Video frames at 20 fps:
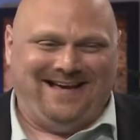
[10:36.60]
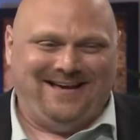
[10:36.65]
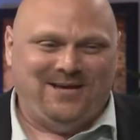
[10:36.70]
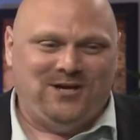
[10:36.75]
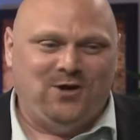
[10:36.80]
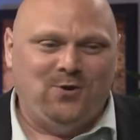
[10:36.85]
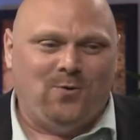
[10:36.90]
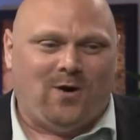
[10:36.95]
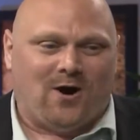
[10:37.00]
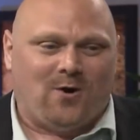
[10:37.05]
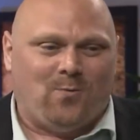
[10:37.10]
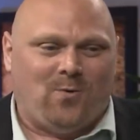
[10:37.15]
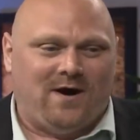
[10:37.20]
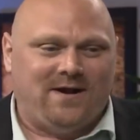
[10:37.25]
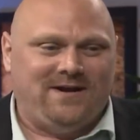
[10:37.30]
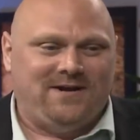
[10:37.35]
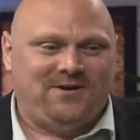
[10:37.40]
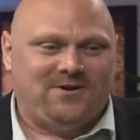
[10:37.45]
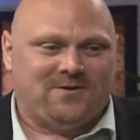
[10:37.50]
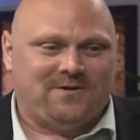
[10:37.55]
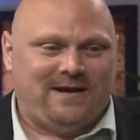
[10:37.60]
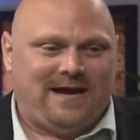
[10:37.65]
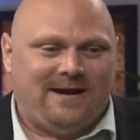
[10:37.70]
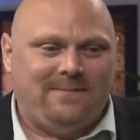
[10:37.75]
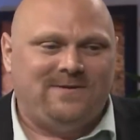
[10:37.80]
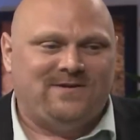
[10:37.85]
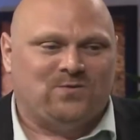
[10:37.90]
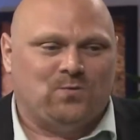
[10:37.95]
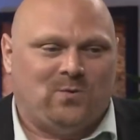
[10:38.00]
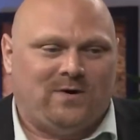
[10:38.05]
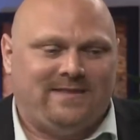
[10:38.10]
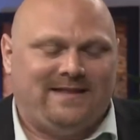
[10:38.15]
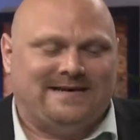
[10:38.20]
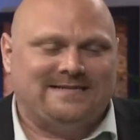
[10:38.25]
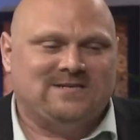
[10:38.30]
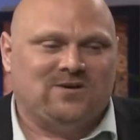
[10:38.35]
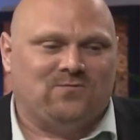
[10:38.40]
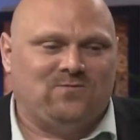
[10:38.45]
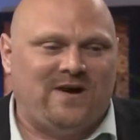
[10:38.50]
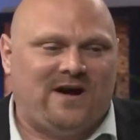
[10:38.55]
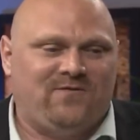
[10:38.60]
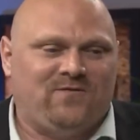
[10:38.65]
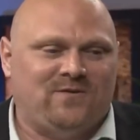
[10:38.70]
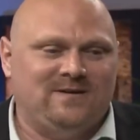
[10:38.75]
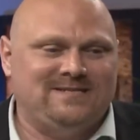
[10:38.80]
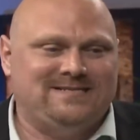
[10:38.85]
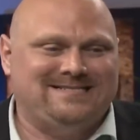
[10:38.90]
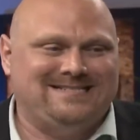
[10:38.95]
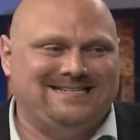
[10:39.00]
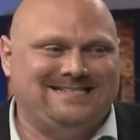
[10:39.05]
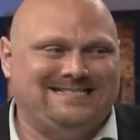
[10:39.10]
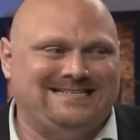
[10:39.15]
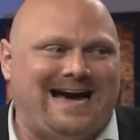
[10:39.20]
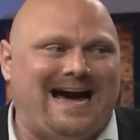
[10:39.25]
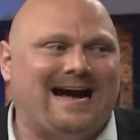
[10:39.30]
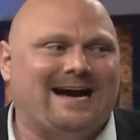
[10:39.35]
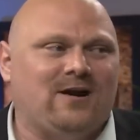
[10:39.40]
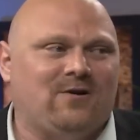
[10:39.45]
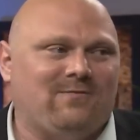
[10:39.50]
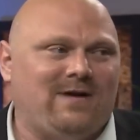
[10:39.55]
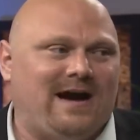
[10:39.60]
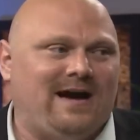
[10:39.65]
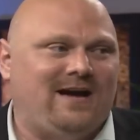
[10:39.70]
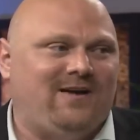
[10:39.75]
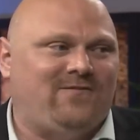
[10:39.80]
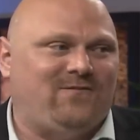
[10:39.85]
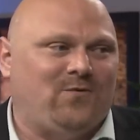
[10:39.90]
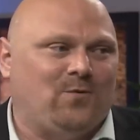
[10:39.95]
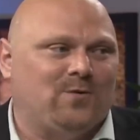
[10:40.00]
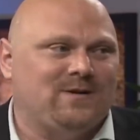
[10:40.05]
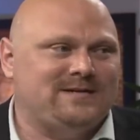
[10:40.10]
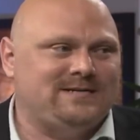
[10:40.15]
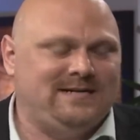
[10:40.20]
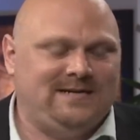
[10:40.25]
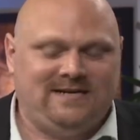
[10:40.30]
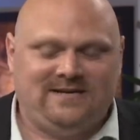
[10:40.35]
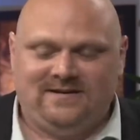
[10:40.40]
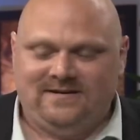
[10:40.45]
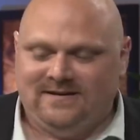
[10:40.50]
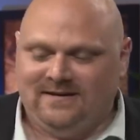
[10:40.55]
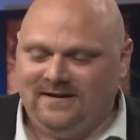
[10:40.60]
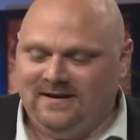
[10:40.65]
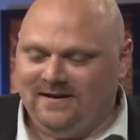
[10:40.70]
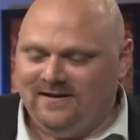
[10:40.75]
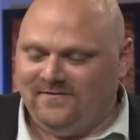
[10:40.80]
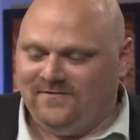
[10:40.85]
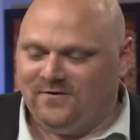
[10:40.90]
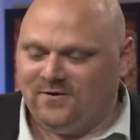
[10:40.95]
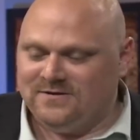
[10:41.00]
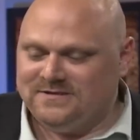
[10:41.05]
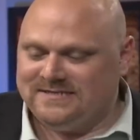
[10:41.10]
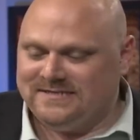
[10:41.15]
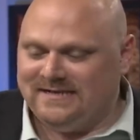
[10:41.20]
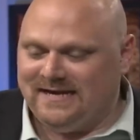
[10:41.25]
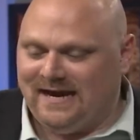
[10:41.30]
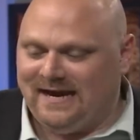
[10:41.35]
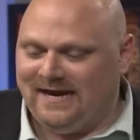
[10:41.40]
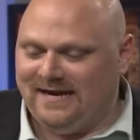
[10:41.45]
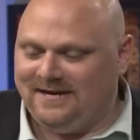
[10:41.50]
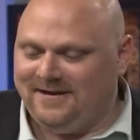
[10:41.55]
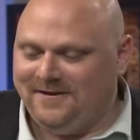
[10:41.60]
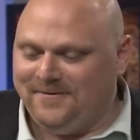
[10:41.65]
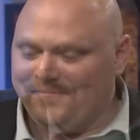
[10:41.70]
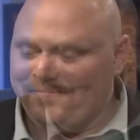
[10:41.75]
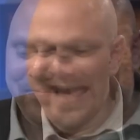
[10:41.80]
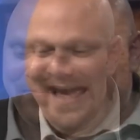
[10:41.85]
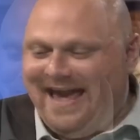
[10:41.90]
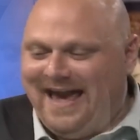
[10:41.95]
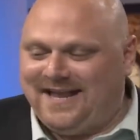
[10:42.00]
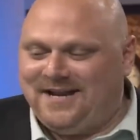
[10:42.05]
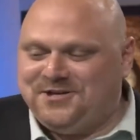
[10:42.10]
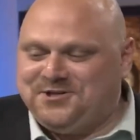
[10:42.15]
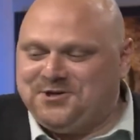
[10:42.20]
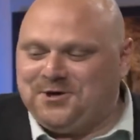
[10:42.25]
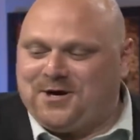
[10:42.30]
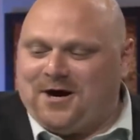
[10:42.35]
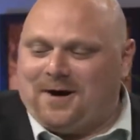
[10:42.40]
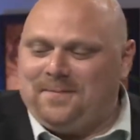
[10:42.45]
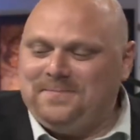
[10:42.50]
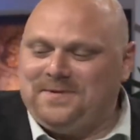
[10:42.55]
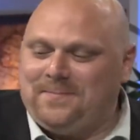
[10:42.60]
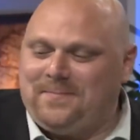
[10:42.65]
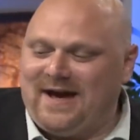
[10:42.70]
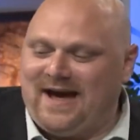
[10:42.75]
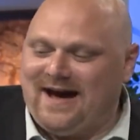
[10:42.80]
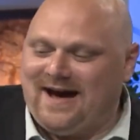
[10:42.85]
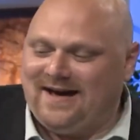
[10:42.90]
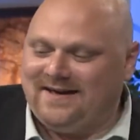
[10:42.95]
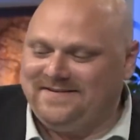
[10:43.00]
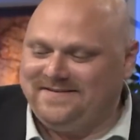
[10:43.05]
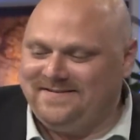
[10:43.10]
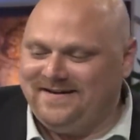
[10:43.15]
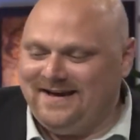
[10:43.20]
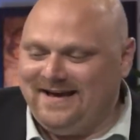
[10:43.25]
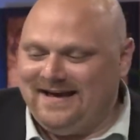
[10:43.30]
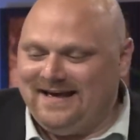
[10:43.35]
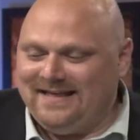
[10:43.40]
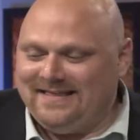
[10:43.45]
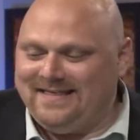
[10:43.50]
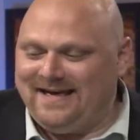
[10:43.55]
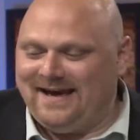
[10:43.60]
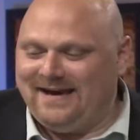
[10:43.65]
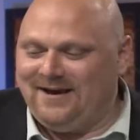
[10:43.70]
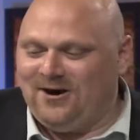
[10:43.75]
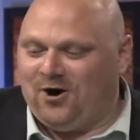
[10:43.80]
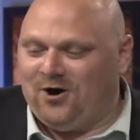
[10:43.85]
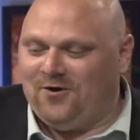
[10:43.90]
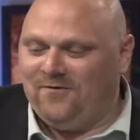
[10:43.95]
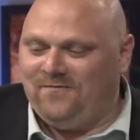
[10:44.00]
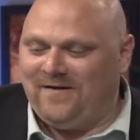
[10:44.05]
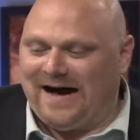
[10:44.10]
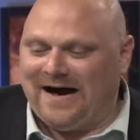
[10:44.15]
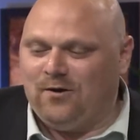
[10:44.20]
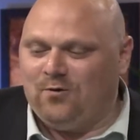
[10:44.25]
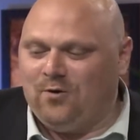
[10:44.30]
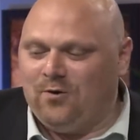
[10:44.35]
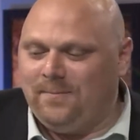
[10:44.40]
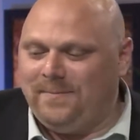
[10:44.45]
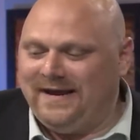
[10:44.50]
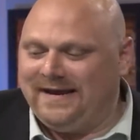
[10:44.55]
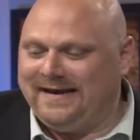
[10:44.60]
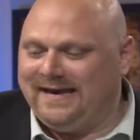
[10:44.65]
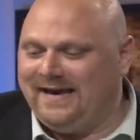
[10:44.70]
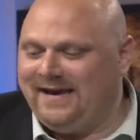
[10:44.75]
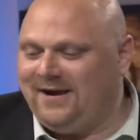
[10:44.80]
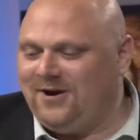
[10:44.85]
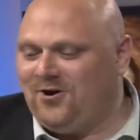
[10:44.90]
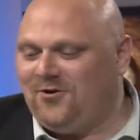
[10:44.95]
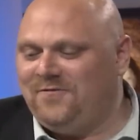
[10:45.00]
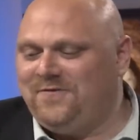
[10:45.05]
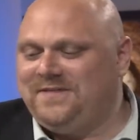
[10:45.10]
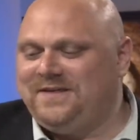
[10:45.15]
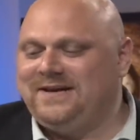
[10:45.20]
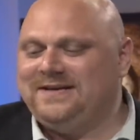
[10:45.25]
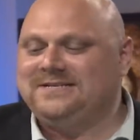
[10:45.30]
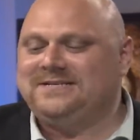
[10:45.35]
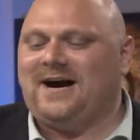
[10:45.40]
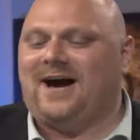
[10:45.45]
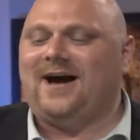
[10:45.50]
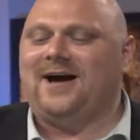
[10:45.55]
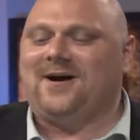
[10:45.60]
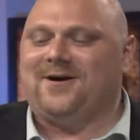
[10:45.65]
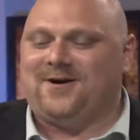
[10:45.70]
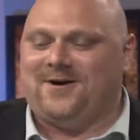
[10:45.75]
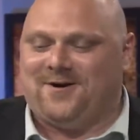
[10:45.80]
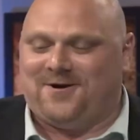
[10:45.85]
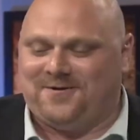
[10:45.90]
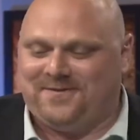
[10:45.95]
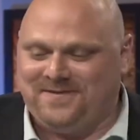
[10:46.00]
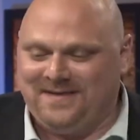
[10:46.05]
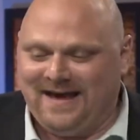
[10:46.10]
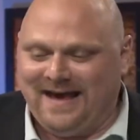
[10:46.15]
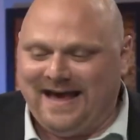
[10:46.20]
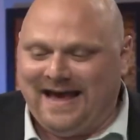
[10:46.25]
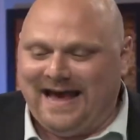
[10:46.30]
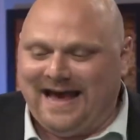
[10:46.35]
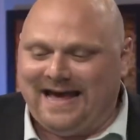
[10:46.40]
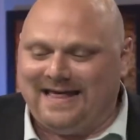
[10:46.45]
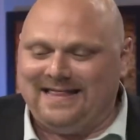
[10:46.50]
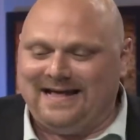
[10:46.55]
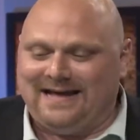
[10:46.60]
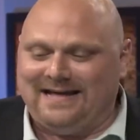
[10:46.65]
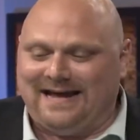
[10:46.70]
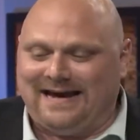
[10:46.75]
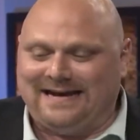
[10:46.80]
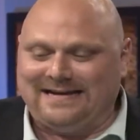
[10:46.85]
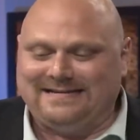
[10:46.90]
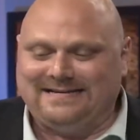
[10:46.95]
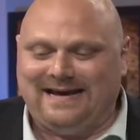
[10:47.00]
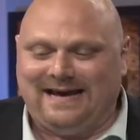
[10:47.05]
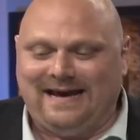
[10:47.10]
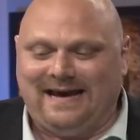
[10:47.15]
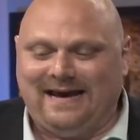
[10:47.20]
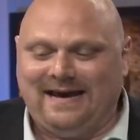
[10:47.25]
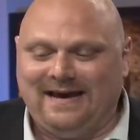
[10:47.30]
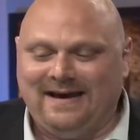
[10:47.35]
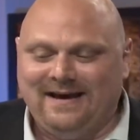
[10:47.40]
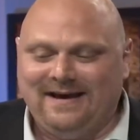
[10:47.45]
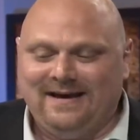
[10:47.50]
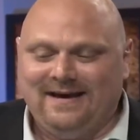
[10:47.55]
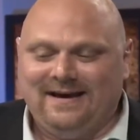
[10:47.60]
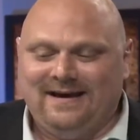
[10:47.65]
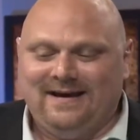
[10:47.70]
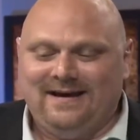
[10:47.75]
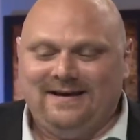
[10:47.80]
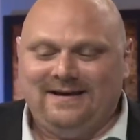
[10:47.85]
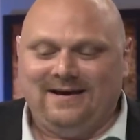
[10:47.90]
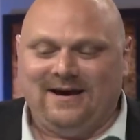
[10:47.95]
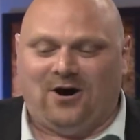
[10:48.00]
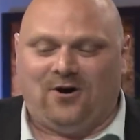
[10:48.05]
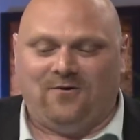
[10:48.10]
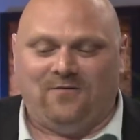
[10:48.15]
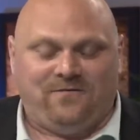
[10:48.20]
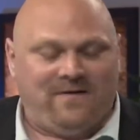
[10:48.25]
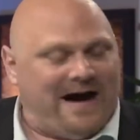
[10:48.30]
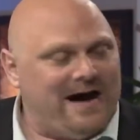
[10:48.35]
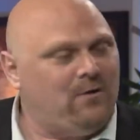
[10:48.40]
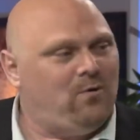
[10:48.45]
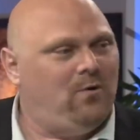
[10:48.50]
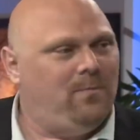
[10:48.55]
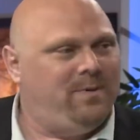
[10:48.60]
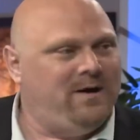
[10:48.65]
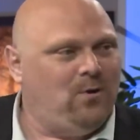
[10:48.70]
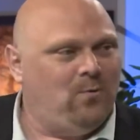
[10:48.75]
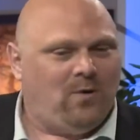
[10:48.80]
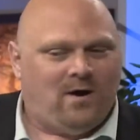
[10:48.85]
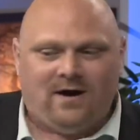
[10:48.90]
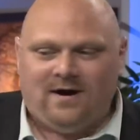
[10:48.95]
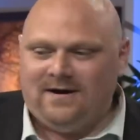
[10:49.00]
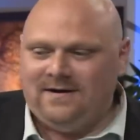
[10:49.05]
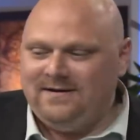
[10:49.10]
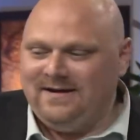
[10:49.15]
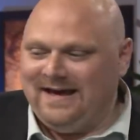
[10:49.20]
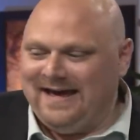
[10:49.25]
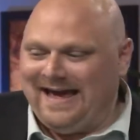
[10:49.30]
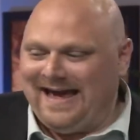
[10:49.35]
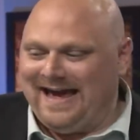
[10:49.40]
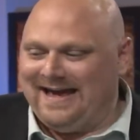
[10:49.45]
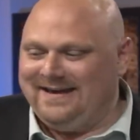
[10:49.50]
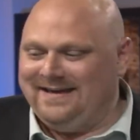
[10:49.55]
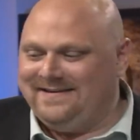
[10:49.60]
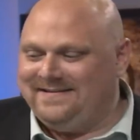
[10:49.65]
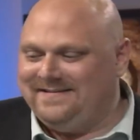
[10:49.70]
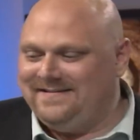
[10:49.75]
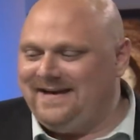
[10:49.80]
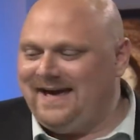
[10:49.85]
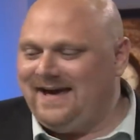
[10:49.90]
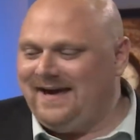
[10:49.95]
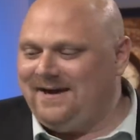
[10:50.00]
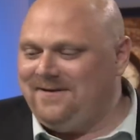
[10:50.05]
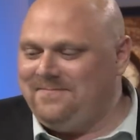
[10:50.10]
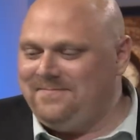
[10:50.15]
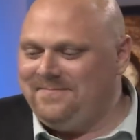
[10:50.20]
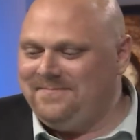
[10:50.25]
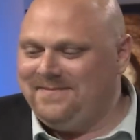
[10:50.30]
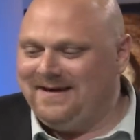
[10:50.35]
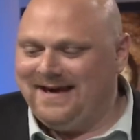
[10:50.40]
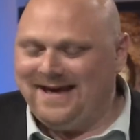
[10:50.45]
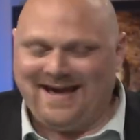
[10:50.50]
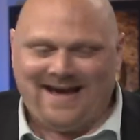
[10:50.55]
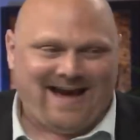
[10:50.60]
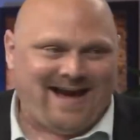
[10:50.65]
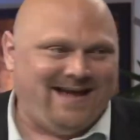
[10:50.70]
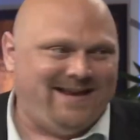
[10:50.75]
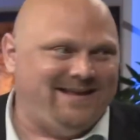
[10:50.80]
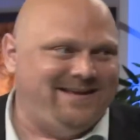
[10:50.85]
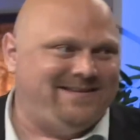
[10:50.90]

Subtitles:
you are one and your name is one. That's a reference to Zechariah 14, verse 9. And it shall come to pass that Yehovah will be king over the entire earth. And on that day, Yehovah will be one, and his name will